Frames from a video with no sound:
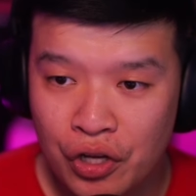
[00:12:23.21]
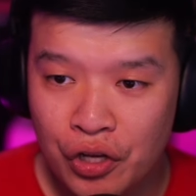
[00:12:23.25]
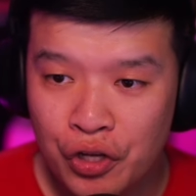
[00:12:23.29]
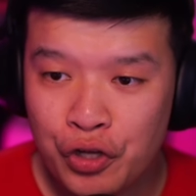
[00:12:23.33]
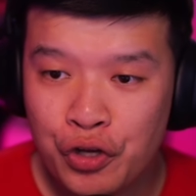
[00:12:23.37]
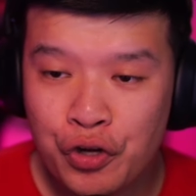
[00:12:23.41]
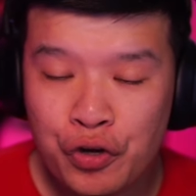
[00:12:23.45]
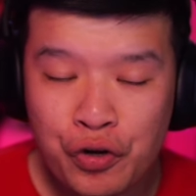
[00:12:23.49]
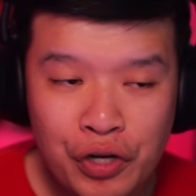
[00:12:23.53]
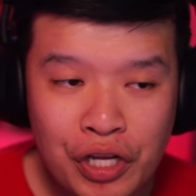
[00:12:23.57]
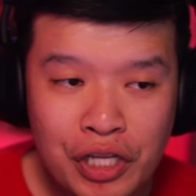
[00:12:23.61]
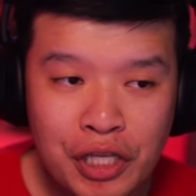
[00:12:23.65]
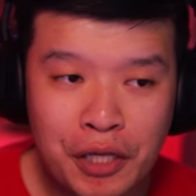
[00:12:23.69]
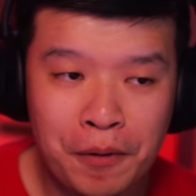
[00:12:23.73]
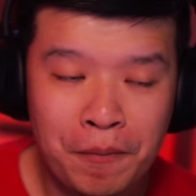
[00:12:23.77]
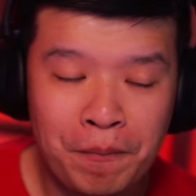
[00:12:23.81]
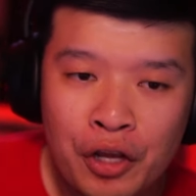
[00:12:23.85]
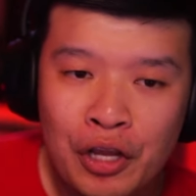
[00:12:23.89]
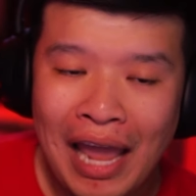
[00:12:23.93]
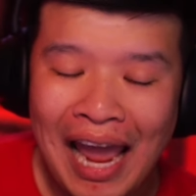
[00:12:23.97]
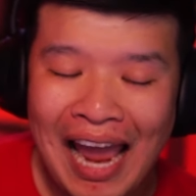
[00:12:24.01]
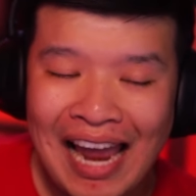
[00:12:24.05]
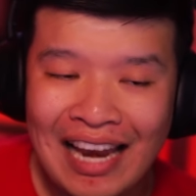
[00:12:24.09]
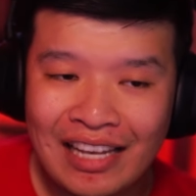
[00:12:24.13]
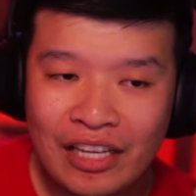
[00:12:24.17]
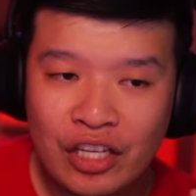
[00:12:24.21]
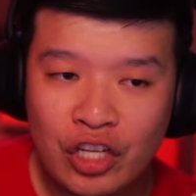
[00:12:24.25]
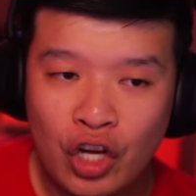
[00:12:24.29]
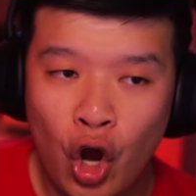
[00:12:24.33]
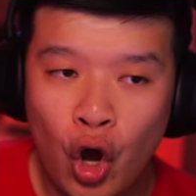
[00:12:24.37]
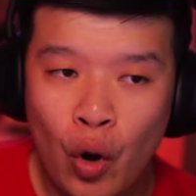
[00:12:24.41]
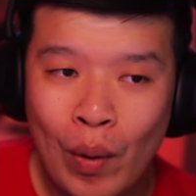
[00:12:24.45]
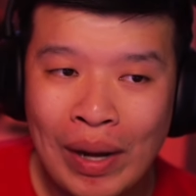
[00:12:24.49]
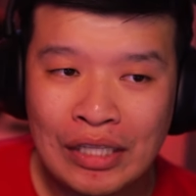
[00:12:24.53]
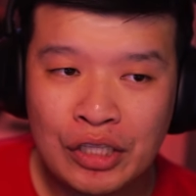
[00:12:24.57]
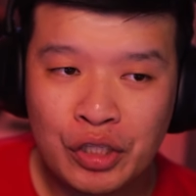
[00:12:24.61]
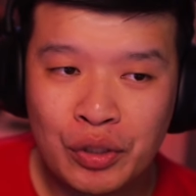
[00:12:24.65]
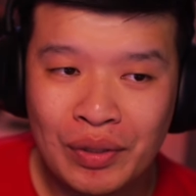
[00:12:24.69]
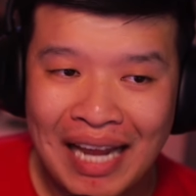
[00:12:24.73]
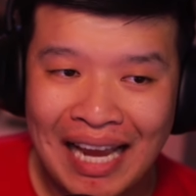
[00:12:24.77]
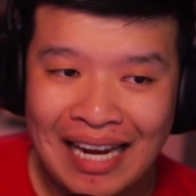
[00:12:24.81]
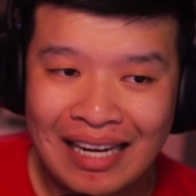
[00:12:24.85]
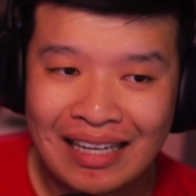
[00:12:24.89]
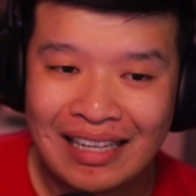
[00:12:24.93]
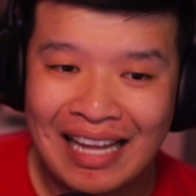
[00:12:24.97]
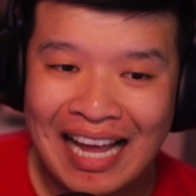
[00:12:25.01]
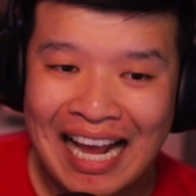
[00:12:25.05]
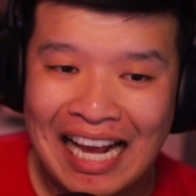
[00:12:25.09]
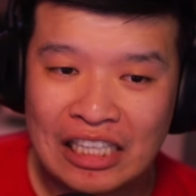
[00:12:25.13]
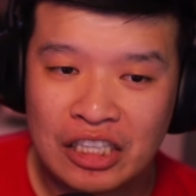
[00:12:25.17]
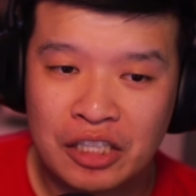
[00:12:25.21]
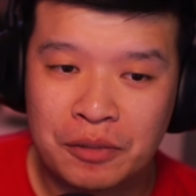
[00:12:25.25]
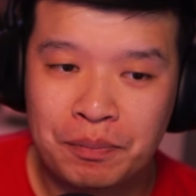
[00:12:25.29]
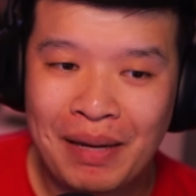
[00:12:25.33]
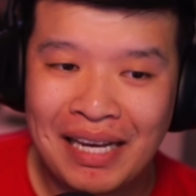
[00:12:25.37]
You need to, and going to that class,